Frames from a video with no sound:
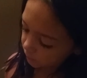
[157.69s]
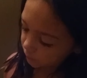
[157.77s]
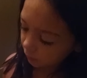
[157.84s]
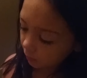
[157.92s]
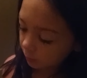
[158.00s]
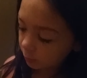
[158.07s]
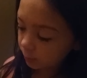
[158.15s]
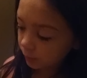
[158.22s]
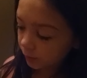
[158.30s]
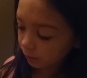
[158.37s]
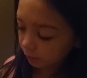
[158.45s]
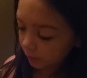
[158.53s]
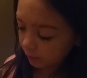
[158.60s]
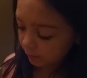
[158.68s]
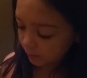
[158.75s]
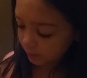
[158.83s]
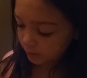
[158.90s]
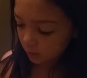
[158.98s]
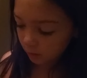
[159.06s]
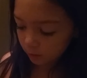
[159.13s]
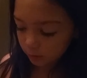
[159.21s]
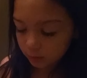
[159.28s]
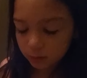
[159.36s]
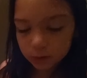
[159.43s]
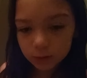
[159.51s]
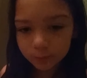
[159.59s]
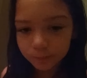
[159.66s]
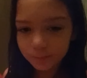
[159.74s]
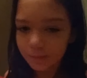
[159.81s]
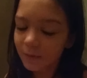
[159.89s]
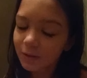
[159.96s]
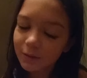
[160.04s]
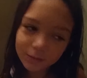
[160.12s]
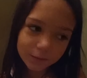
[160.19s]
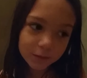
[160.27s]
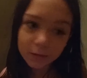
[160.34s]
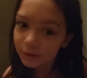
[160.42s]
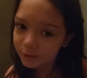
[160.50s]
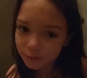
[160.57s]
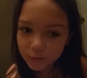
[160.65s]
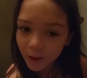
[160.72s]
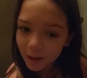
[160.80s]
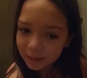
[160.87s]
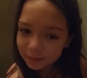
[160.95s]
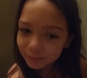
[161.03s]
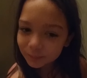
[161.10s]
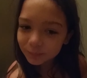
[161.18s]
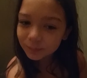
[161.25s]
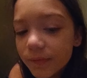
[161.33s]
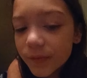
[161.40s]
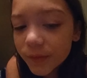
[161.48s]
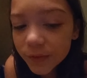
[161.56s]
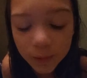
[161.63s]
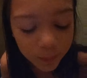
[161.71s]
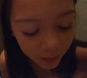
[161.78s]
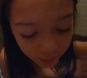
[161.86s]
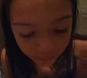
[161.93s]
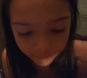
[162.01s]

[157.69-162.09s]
probably around these colors. So let's do that. So I'm kind